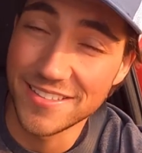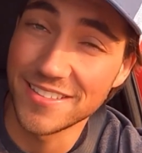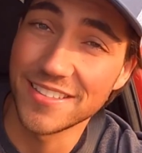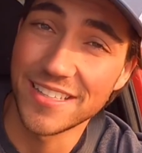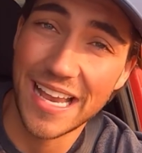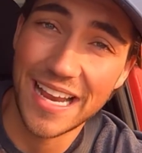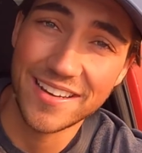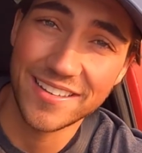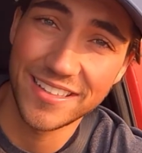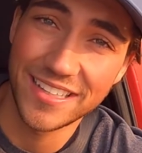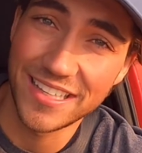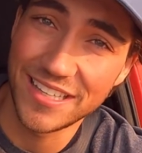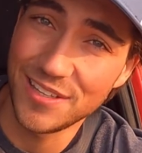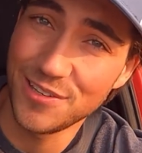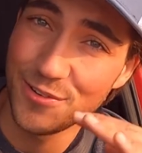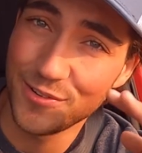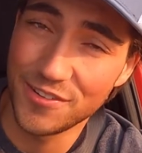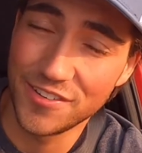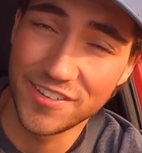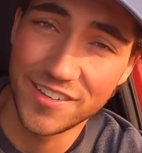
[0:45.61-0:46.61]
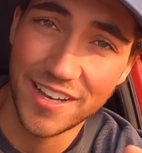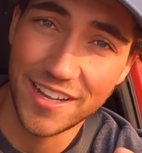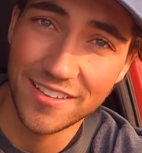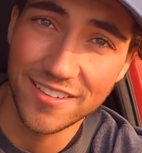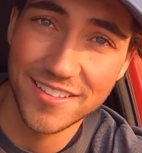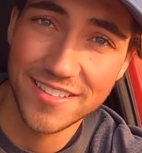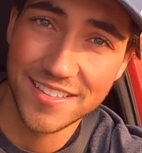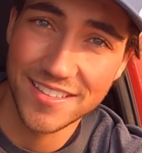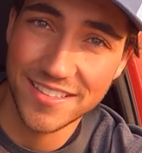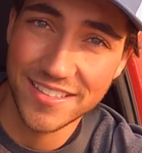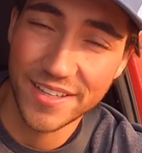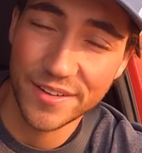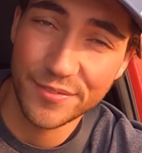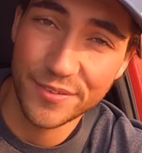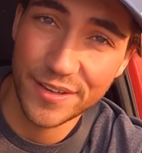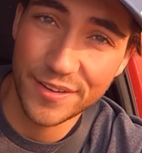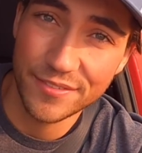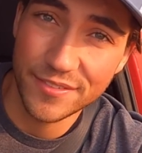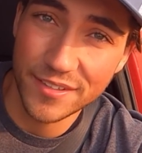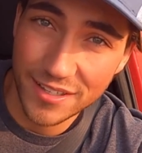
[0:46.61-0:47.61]
There's actually a huge checklist of
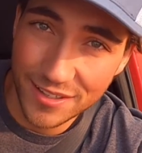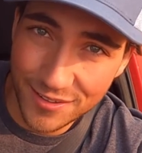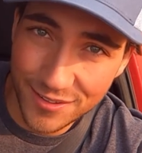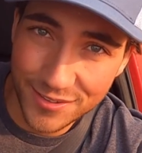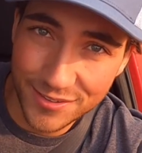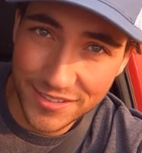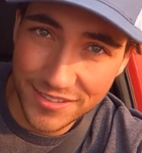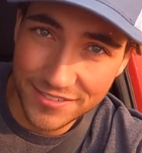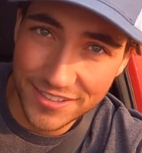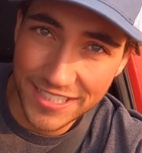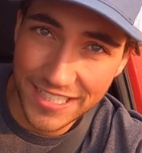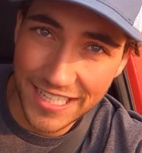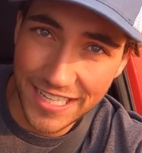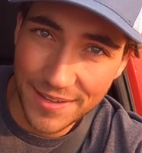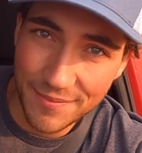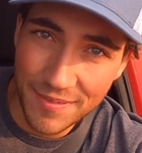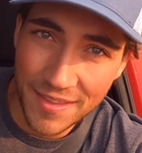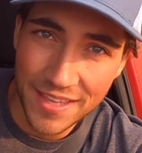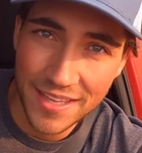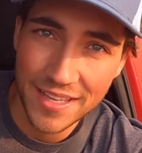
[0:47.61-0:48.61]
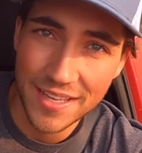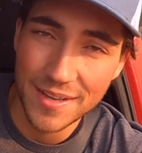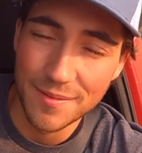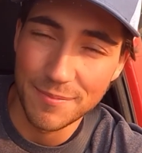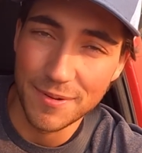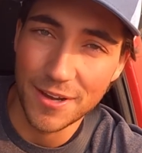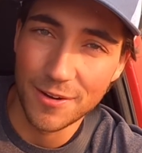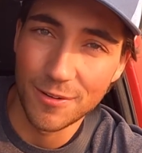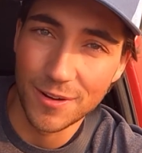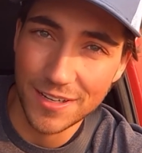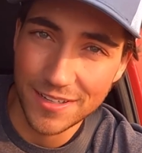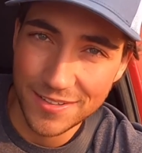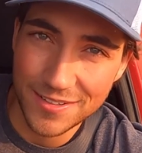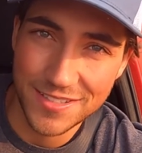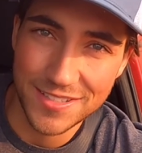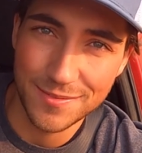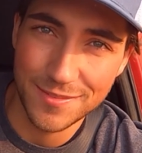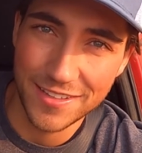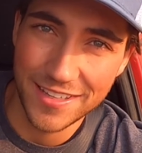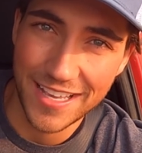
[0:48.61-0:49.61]
stuff I have to go through every day, but we're gonna do
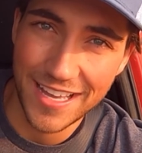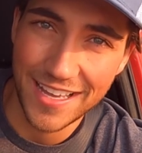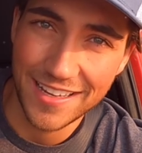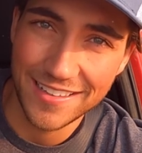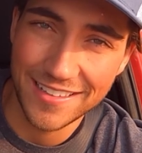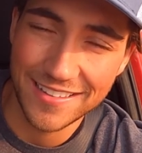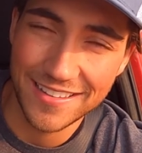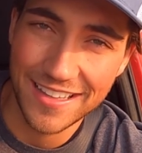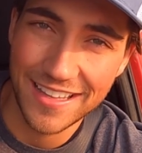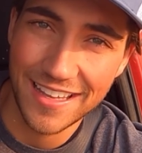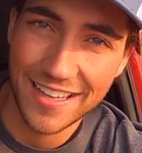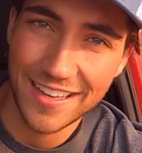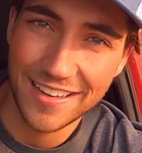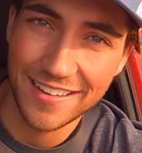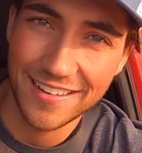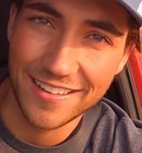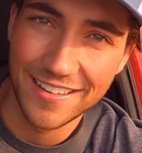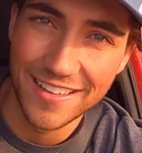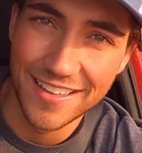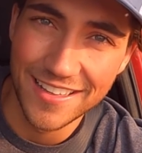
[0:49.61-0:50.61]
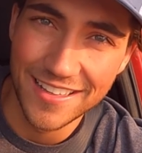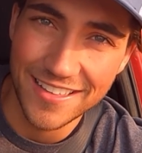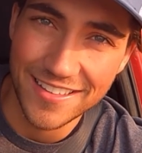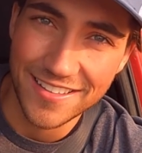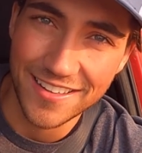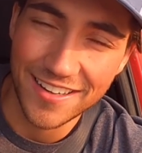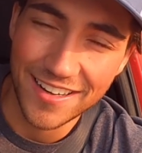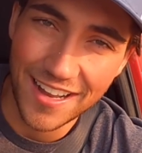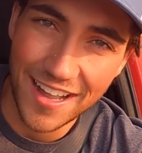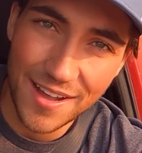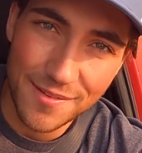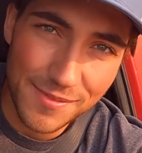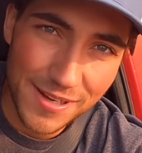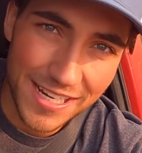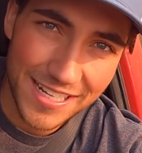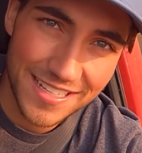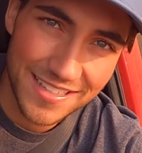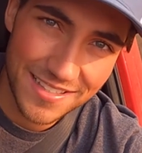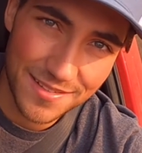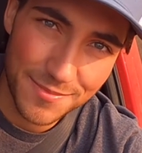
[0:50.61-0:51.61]
some of that and then start
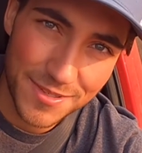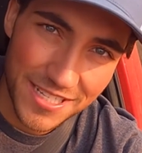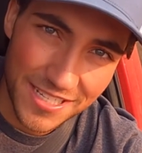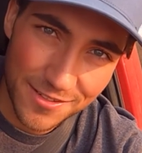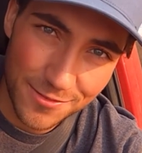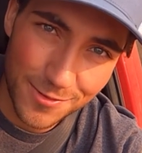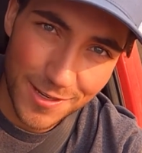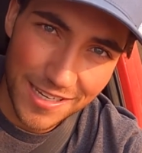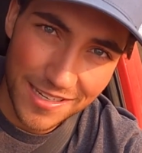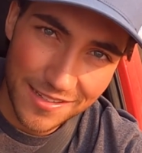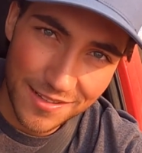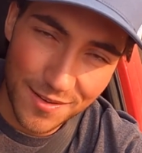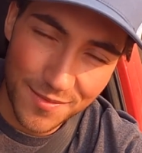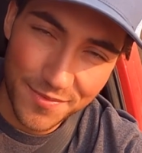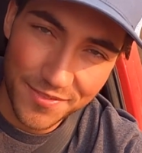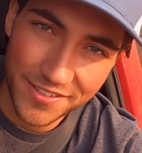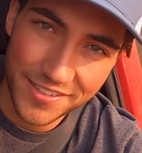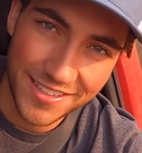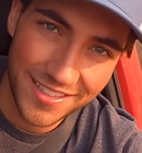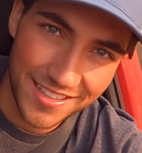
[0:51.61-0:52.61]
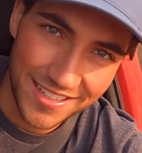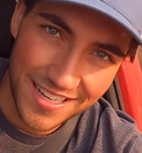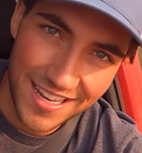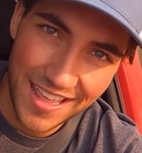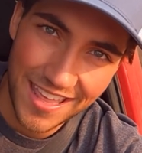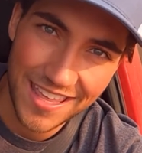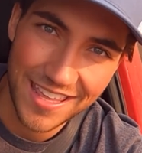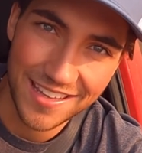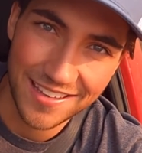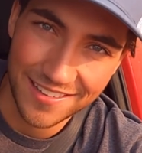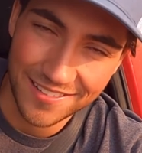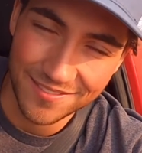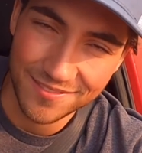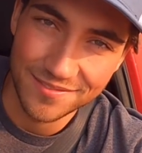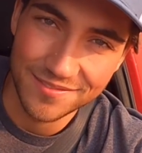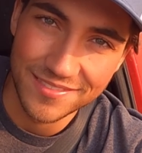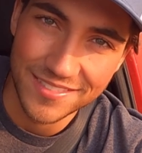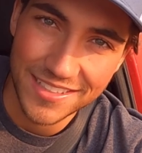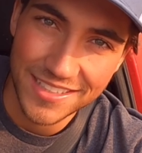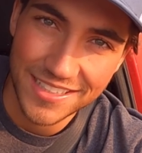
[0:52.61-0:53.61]
combining some good wheat hopefully today and